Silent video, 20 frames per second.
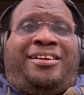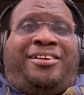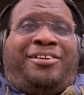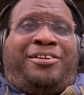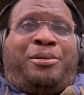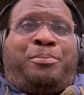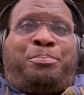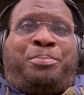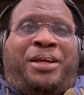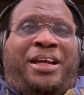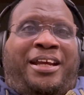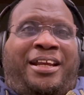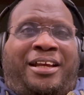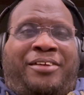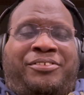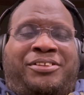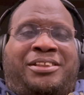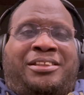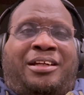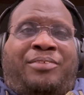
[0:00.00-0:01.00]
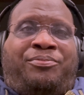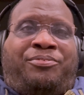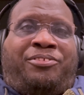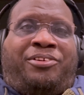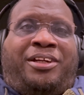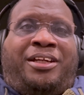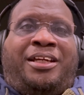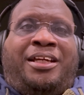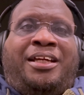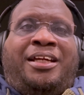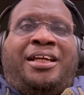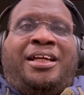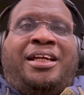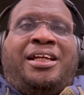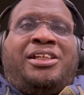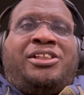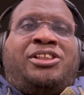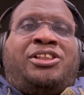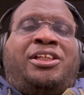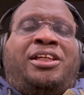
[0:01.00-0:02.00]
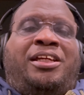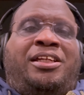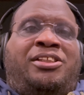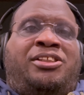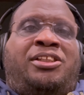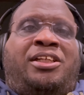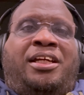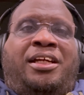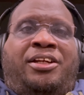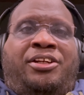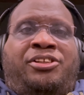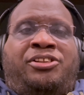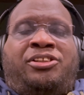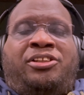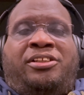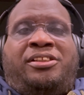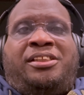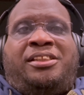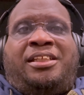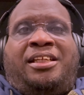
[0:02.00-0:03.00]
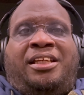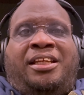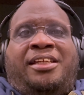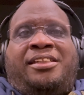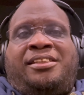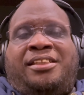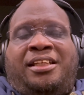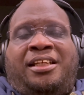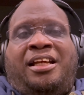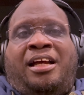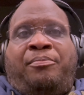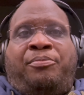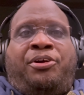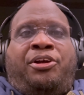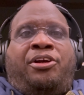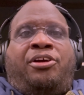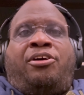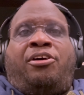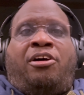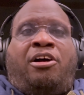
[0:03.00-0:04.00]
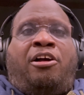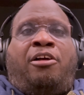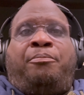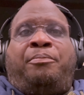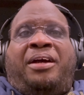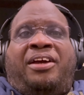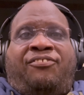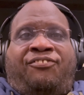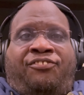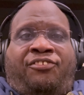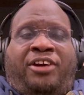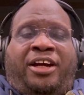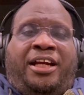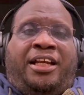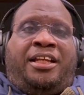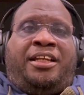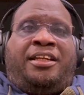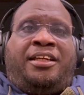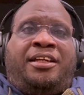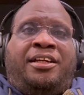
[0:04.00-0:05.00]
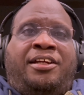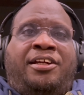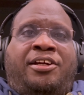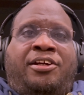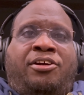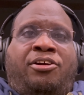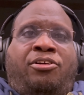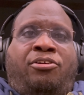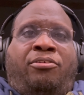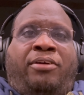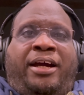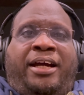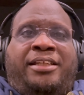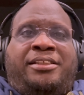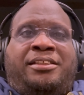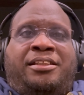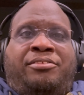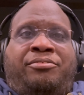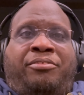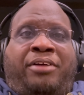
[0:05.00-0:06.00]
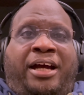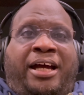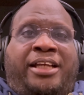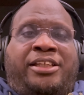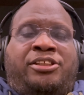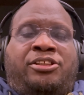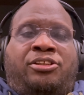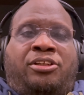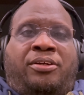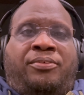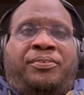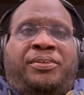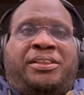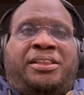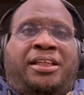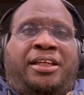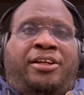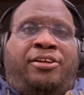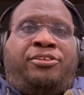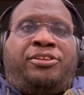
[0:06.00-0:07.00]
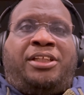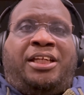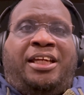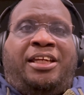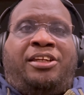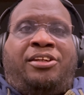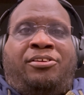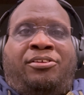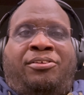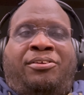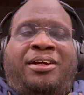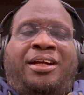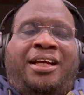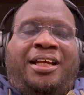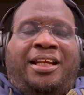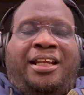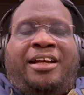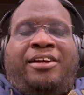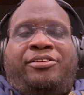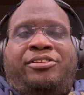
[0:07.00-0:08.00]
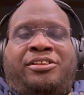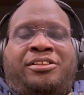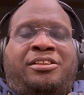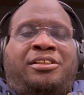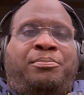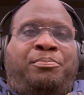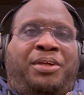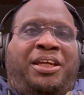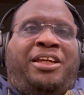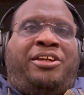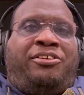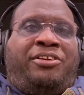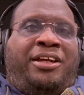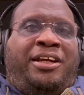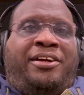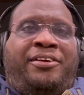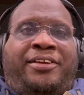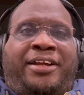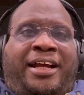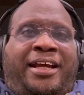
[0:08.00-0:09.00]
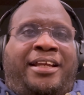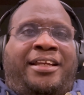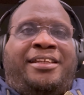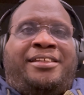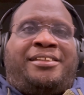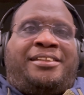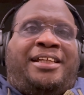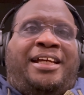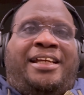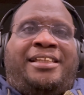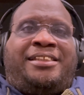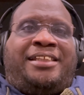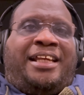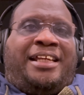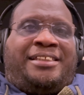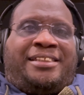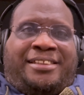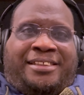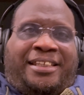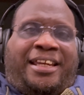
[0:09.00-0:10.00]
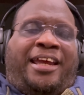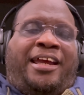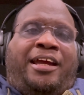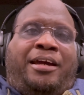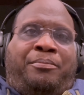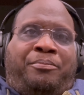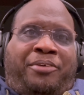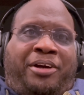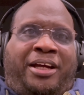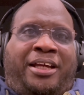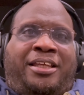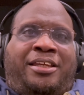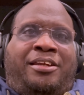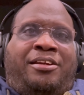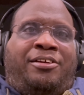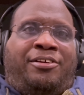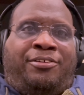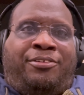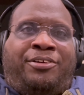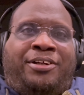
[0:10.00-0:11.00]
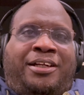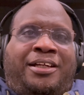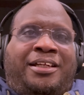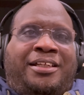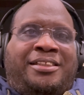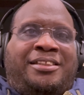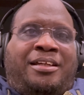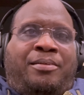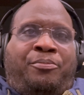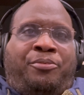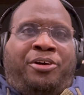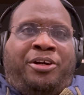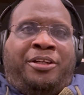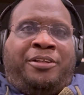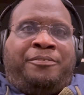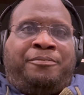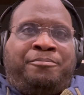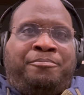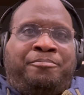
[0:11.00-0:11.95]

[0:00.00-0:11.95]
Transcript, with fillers: all the pain I was suffering she she understood. She said, "Listen, I'm going to call my friend who has a ride service, and he'll take you." Now, to me, you hear that in the states, and that's a scam, right? You know, someone